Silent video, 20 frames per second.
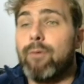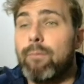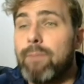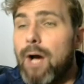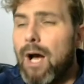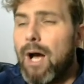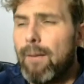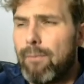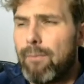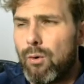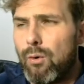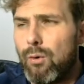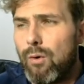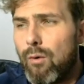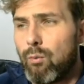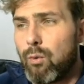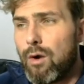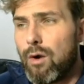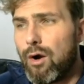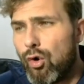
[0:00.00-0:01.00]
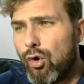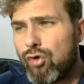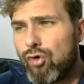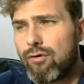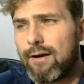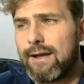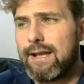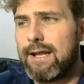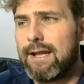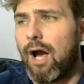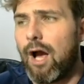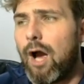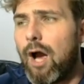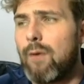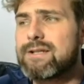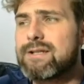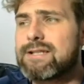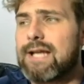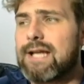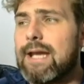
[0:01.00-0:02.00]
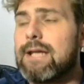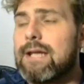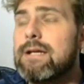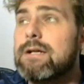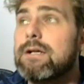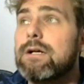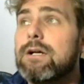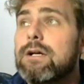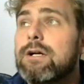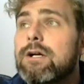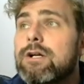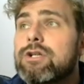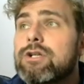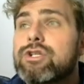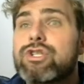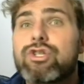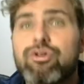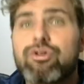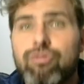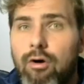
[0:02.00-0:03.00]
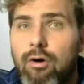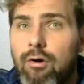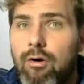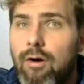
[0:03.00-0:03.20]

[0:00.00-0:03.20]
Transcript: Purple were already, I would say, strong.